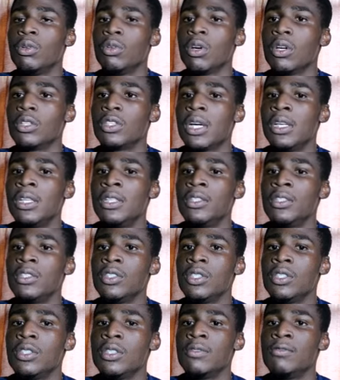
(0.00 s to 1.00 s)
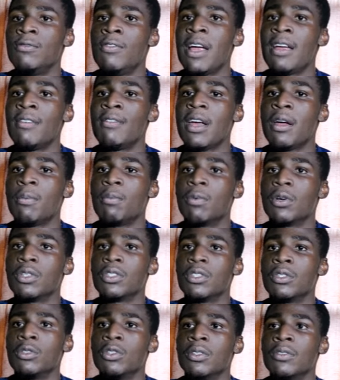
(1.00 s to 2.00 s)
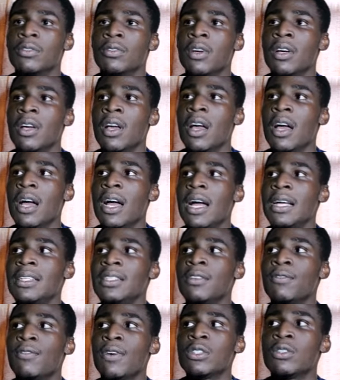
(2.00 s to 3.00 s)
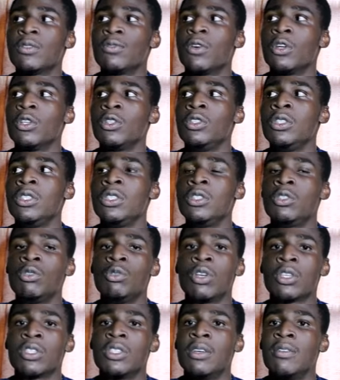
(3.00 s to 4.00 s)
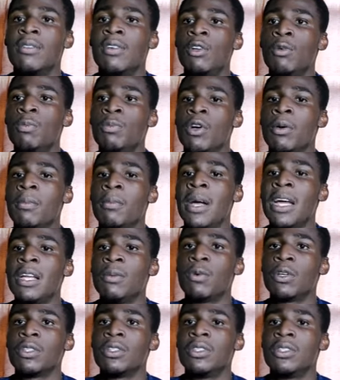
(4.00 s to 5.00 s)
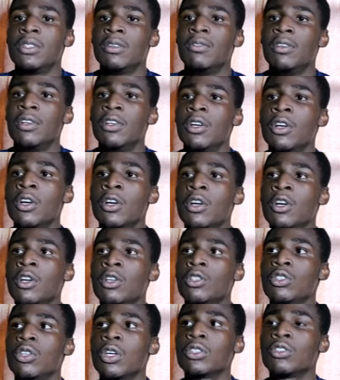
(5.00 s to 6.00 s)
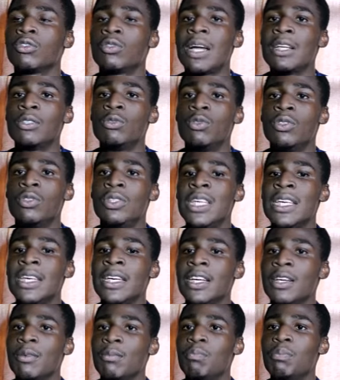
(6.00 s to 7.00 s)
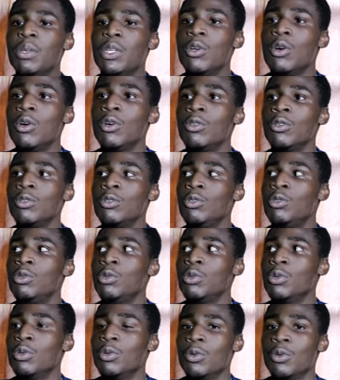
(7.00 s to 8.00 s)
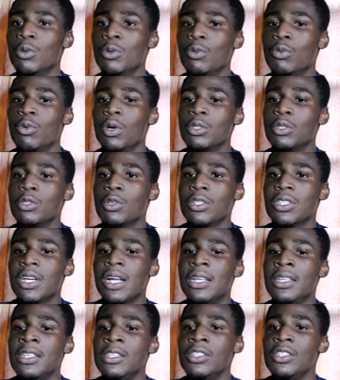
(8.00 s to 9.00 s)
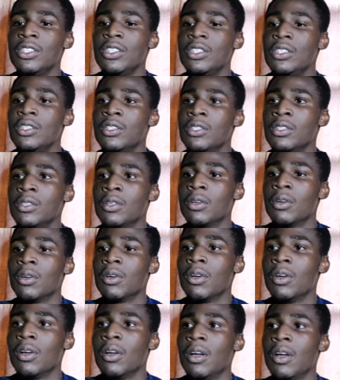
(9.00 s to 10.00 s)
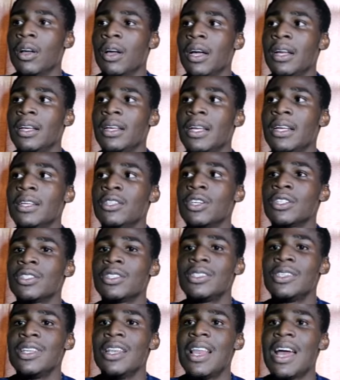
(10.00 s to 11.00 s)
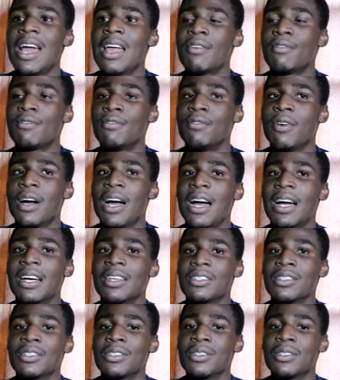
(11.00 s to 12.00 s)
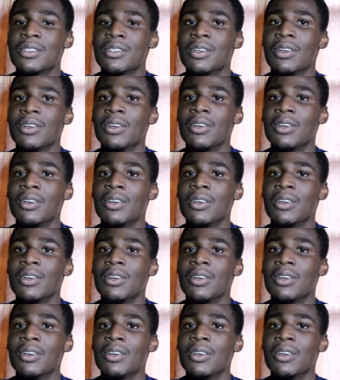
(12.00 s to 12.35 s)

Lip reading: your challenge. It is very, very positive. I think first of all, you need to just develop your mind positively. Just try to think beyond what your challenge is, and then just see life as